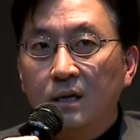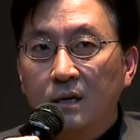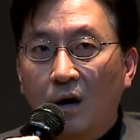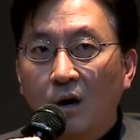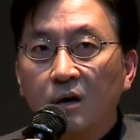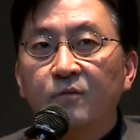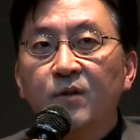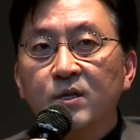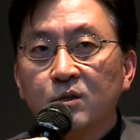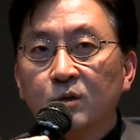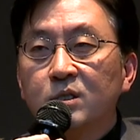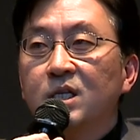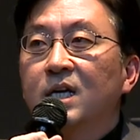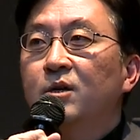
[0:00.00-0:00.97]

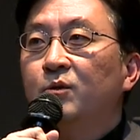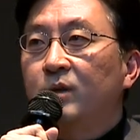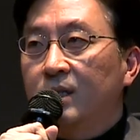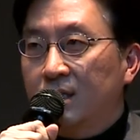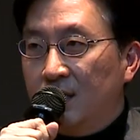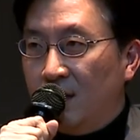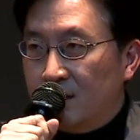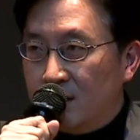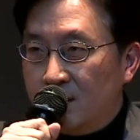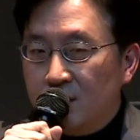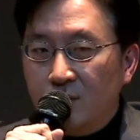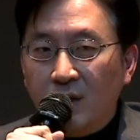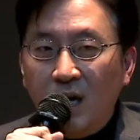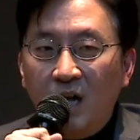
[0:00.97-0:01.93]
artificial general
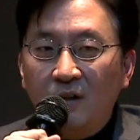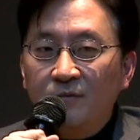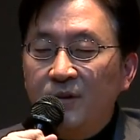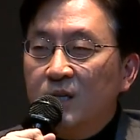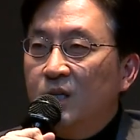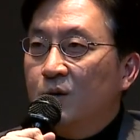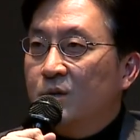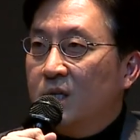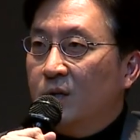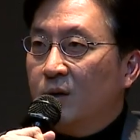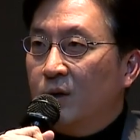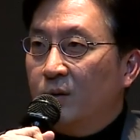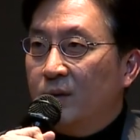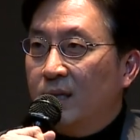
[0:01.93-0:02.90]
intelligence, where AlphaGo
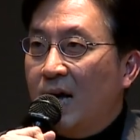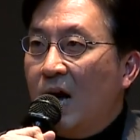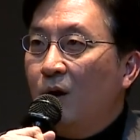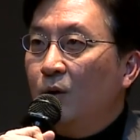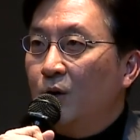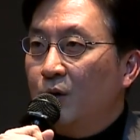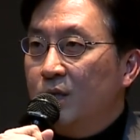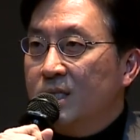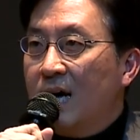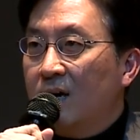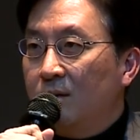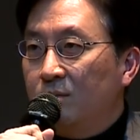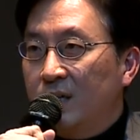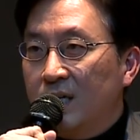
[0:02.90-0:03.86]
Zero now learns
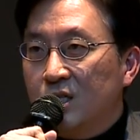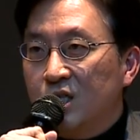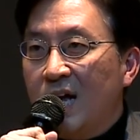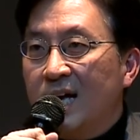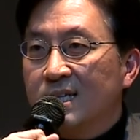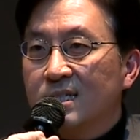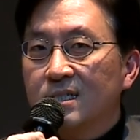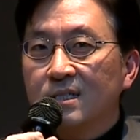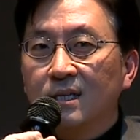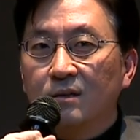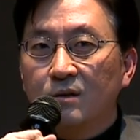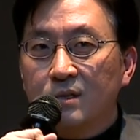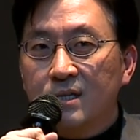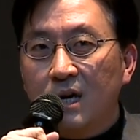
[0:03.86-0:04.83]
how to play chess
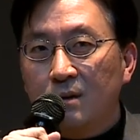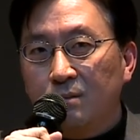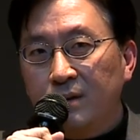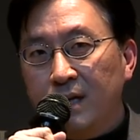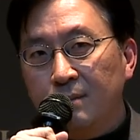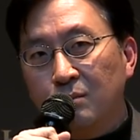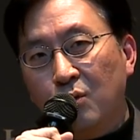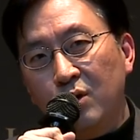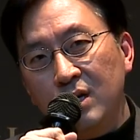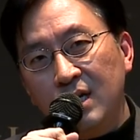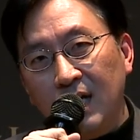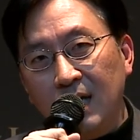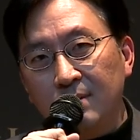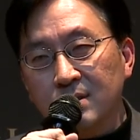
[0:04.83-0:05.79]
and learns how to play board
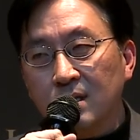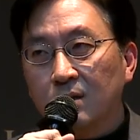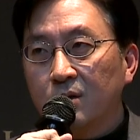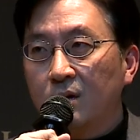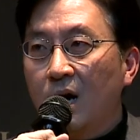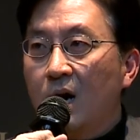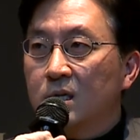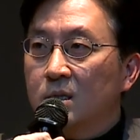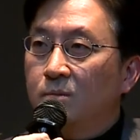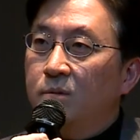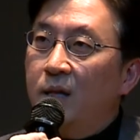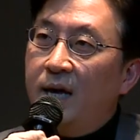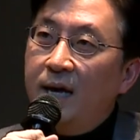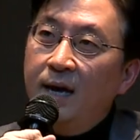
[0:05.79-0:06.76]
games and learn how to
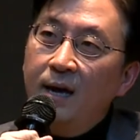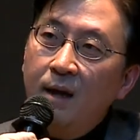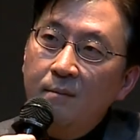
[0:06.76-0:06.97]
play